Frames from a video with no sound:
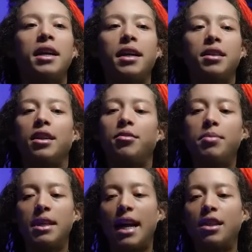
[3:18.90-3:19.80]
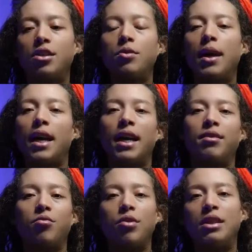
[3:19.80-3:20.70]
I can just be next to it
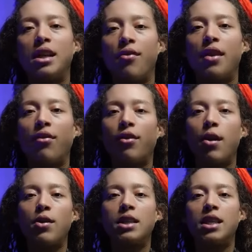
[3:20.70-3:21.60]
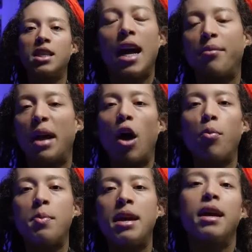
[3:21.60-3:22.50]
and receive the frequencies and
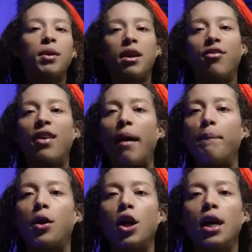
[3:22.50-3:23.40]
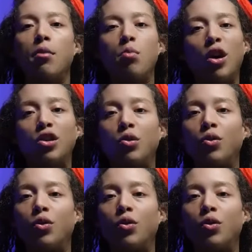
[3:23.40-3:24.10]
help me with the fat burning, muscle